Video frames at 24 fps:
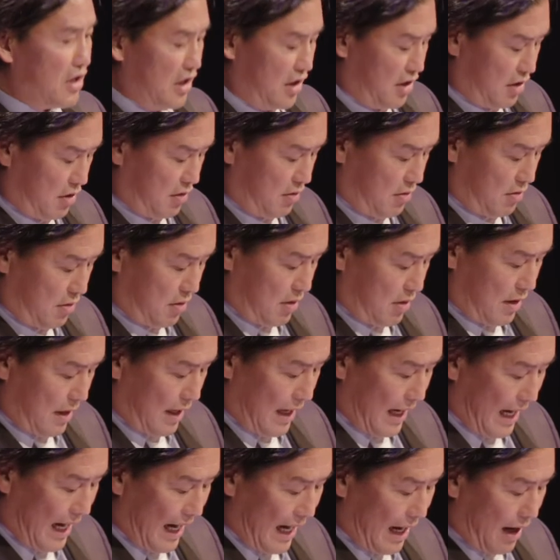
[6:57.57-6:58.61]
you,
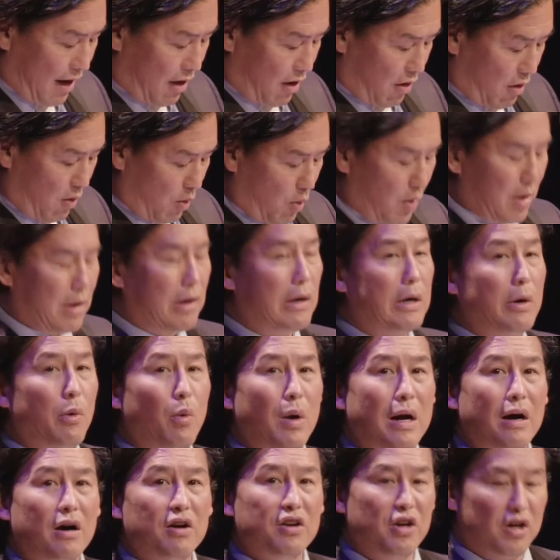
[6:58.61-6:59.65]
how will it
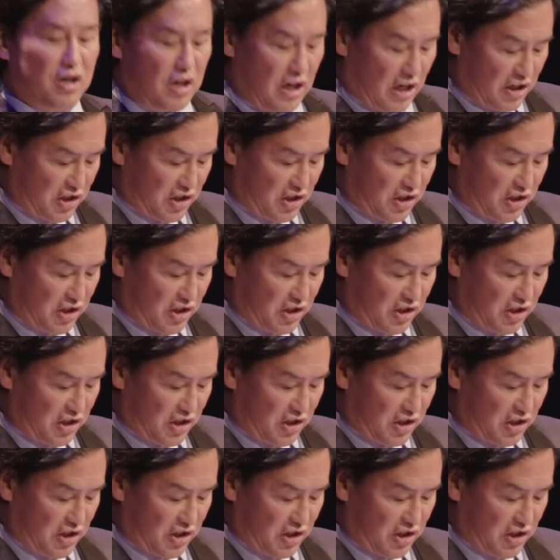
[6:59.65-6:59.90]
wow your